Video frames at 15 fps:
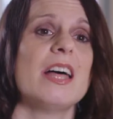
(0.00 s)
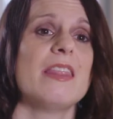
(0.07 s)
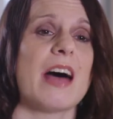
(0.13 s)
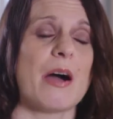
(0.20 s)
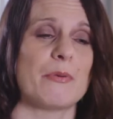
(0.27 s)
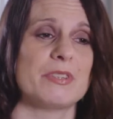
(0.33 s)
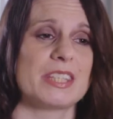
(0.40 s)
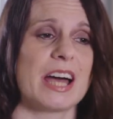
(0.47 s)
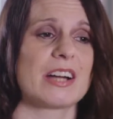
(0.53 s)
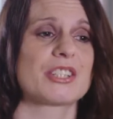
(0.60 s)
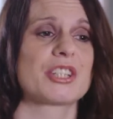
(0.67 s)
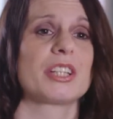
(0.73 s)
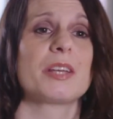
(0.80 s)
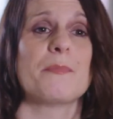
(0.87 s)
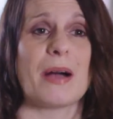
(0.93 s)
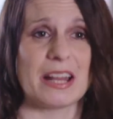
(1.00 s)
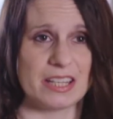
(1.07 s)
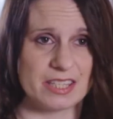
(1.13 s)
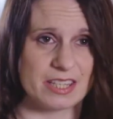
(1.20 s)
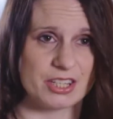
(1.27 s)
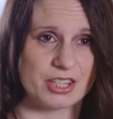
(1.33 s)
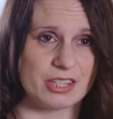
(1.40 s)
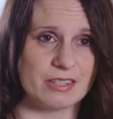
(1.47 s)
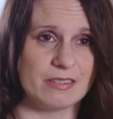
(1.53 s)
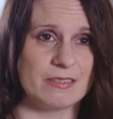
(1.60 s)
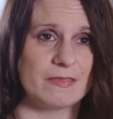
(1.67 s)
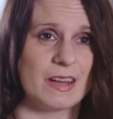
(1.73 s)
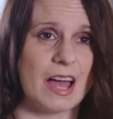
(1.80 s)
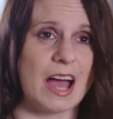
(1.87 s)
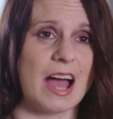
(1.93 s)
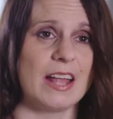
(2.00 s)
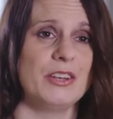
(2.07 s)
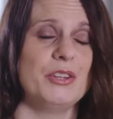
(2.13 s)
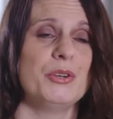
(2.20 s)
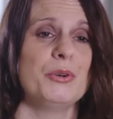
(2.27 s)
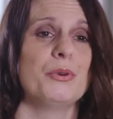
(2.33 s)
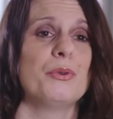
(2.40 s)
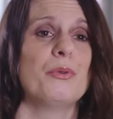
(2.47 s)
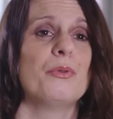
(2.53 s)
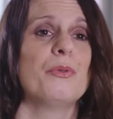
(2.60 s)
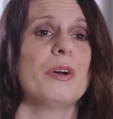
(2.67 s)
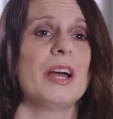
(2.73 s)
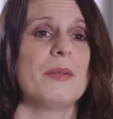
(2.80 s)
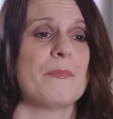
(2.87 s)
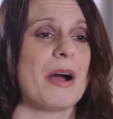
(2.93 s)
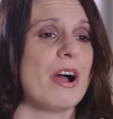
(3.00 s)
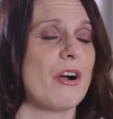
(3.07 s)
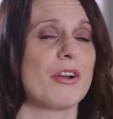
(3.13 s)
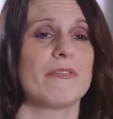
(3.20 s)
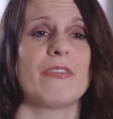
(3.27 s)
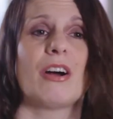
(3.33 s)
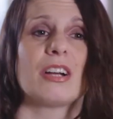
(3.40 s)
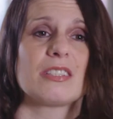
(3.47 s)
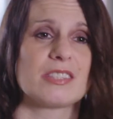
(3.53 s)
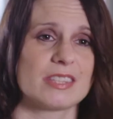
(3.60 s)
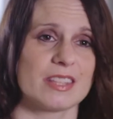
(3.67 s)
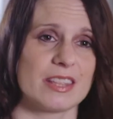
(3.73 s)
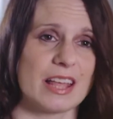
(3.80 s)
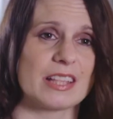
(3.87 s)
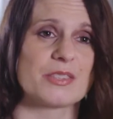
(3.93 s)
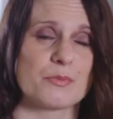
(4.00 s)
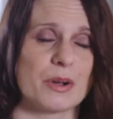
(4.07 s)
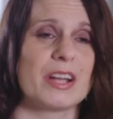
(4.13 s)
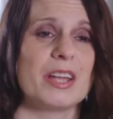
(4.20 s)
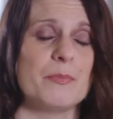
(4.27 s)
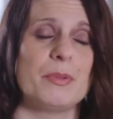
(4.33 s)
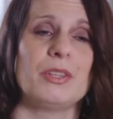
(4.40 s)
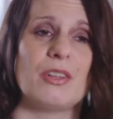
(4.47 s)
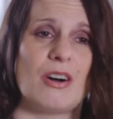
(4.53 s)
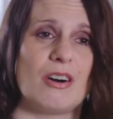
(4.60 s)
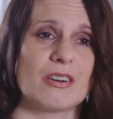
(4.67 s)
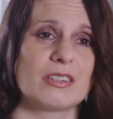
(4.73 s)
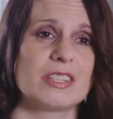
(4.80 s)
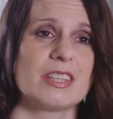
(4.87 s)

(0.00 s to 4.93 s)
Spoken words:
That was actually my decision. I knew in my heart of hearts that that's where he belonged.